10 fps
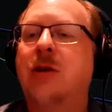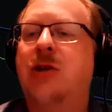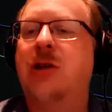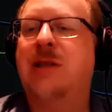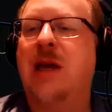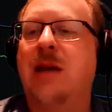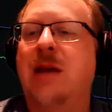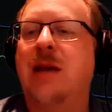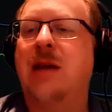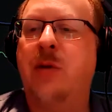She
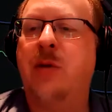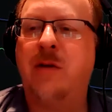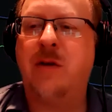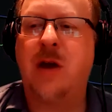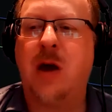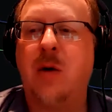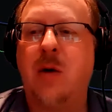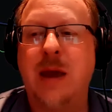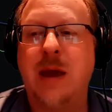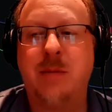says, 3 years
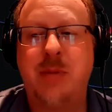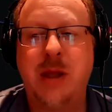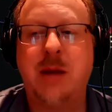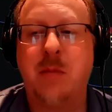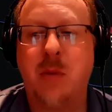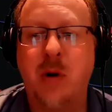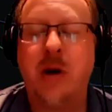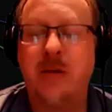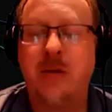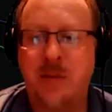ago, a complete
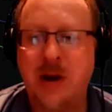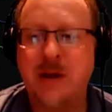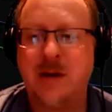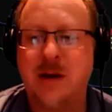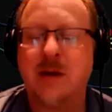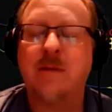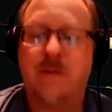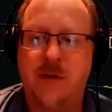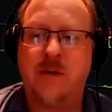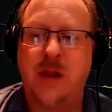moron of a president,
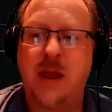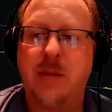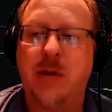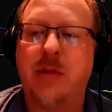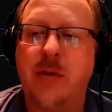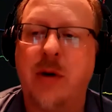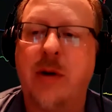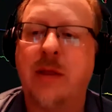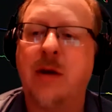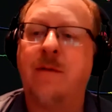first label thrown
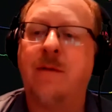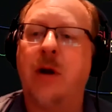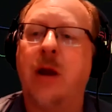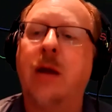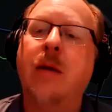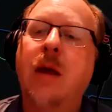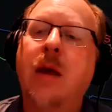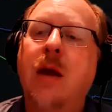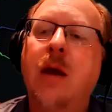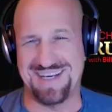out there for you,
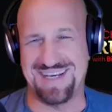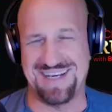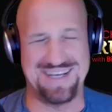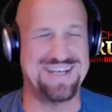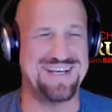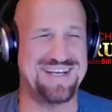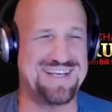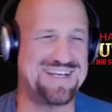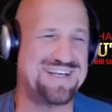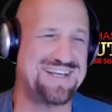told
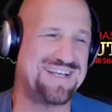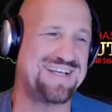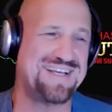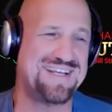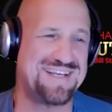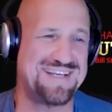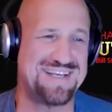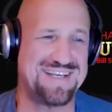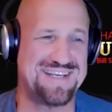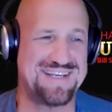NBC's
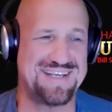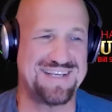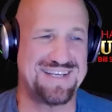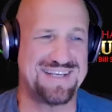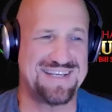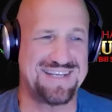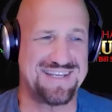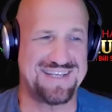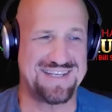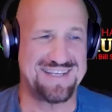Lester Holt,
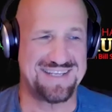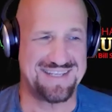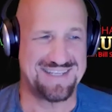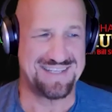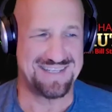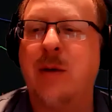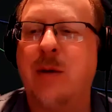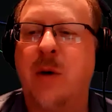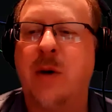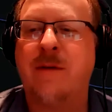in quotes, "I
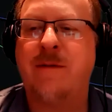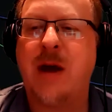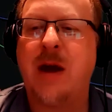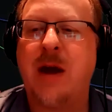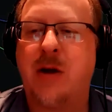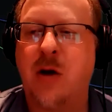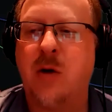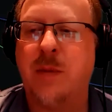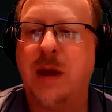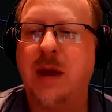was going to fire
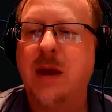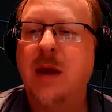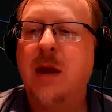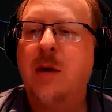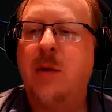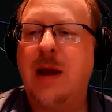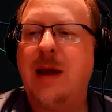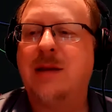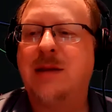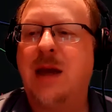Comey. When
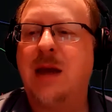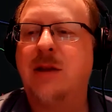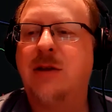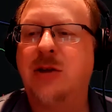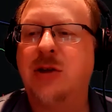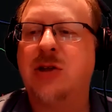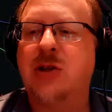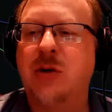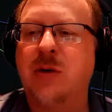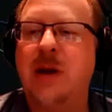I decided to
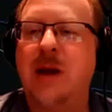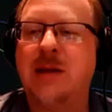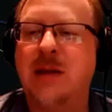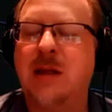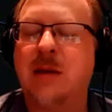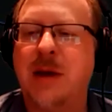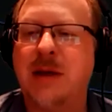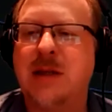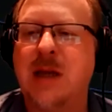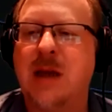just do it, I said to
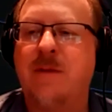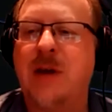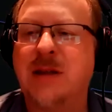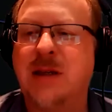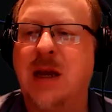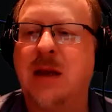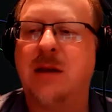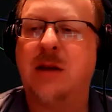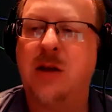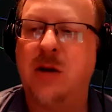myself, this
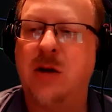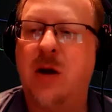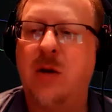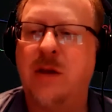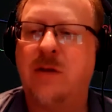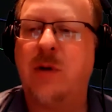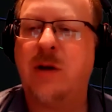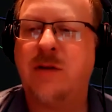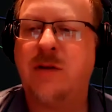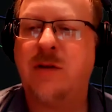
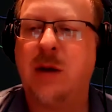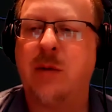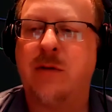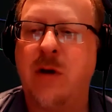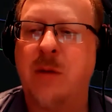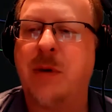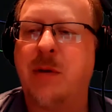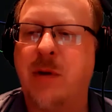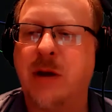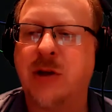Russia thing with Trump
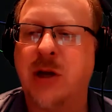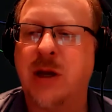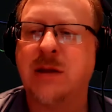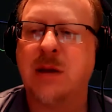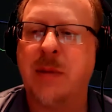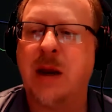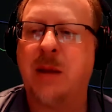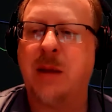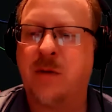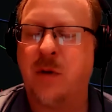and Russia is a made
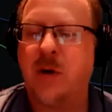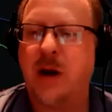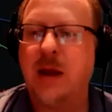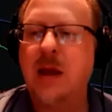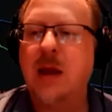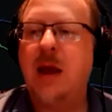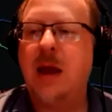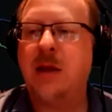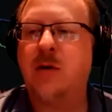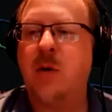up story,"
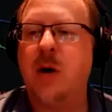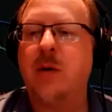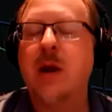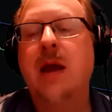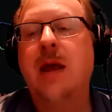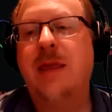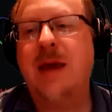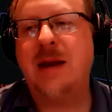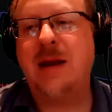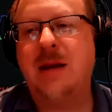end quote.
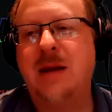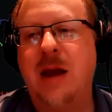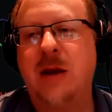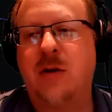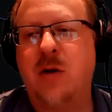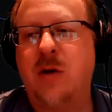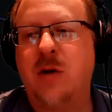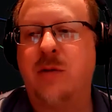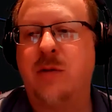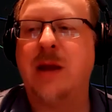Then Ann
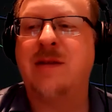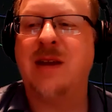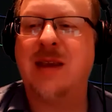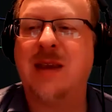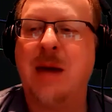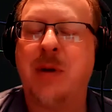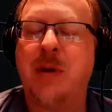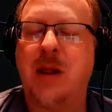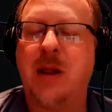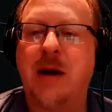Coulter writes in
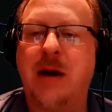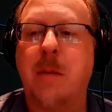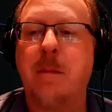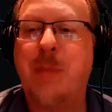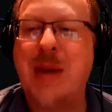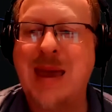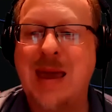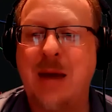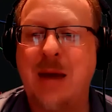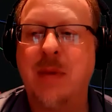capital letters,
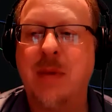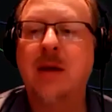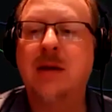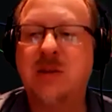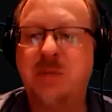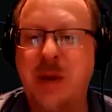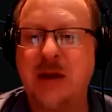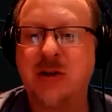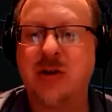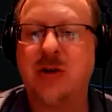"Bam,
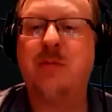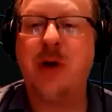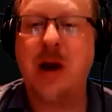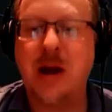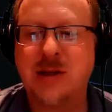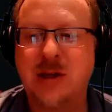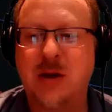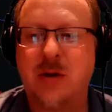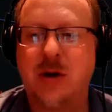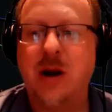special
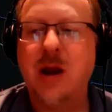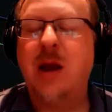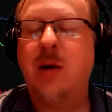prosecutor."